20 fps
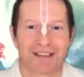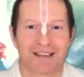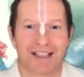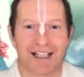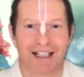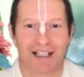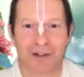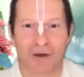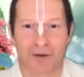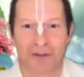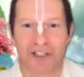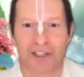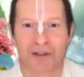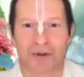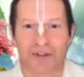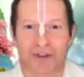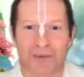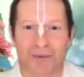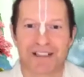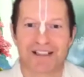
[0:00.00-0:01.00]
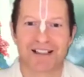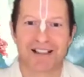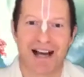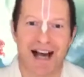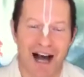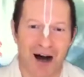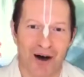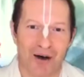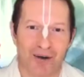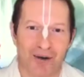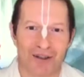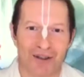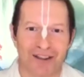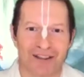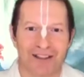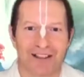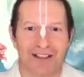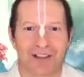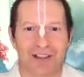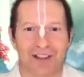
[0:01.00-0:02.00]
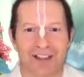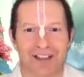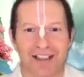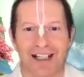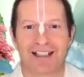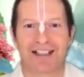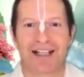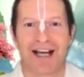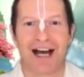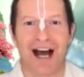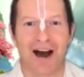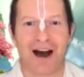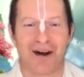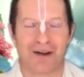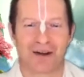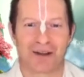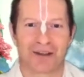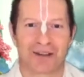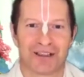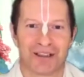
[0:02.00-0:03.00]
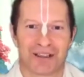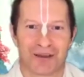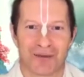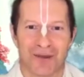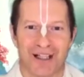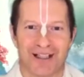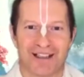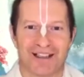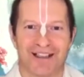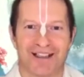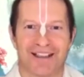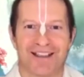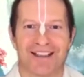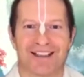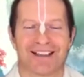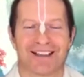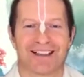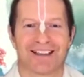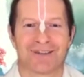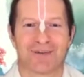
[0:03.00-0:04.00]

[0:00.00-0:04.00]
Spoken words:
and Kaushik also means an owl, just like an owl, when the